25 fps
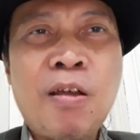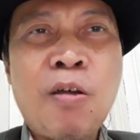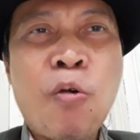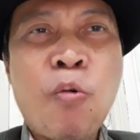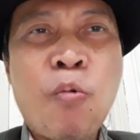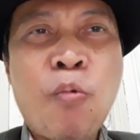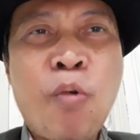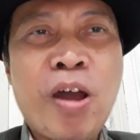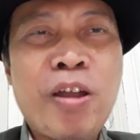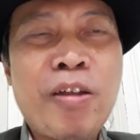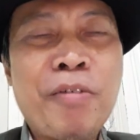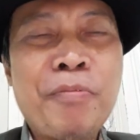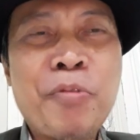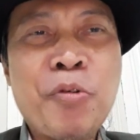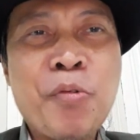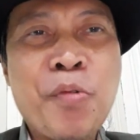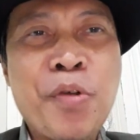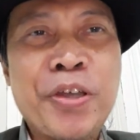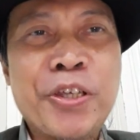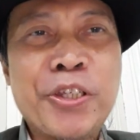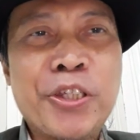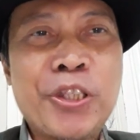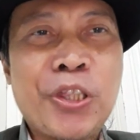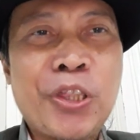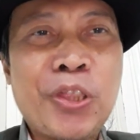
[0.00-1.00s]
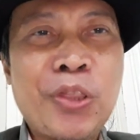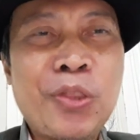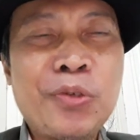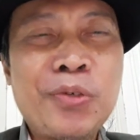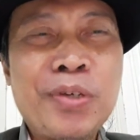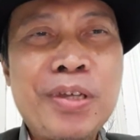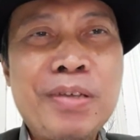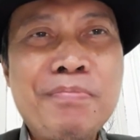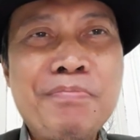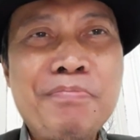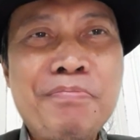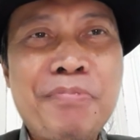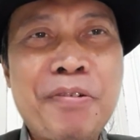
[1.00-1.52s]
One of the ways to
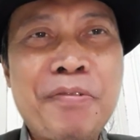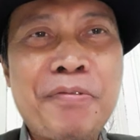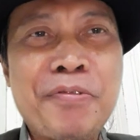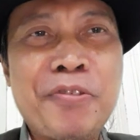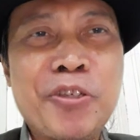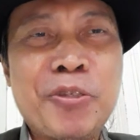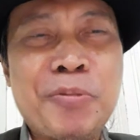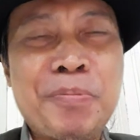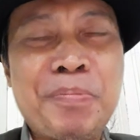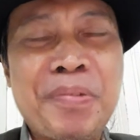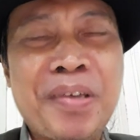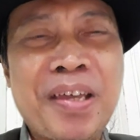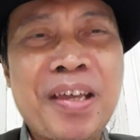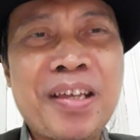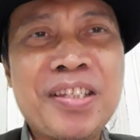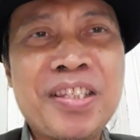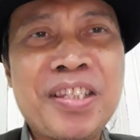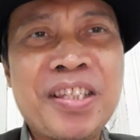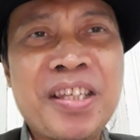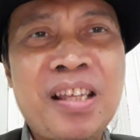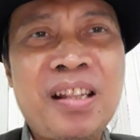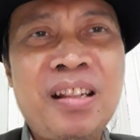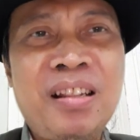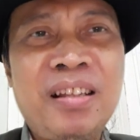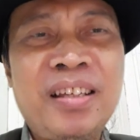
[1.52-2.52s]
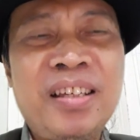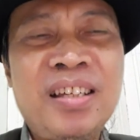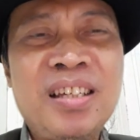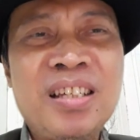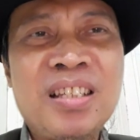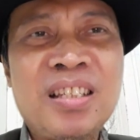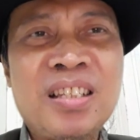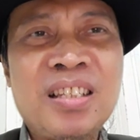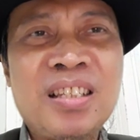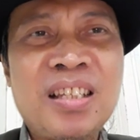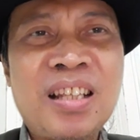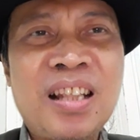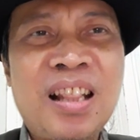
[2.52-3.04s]
improve your speaking skill
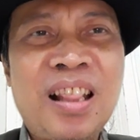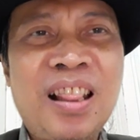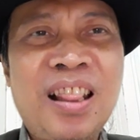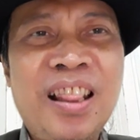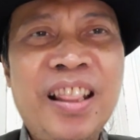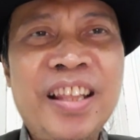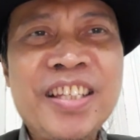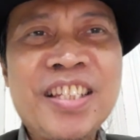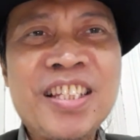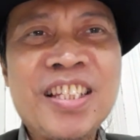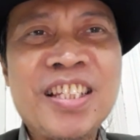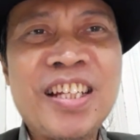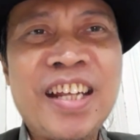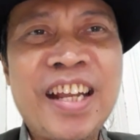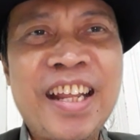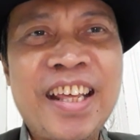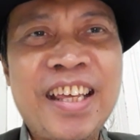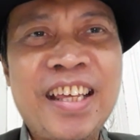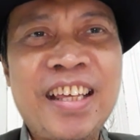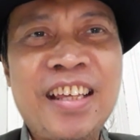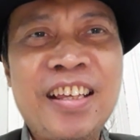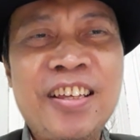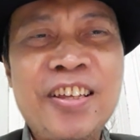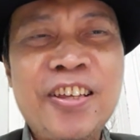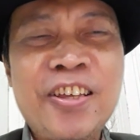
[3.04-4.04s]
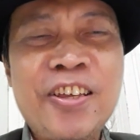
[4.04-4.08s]
is listening.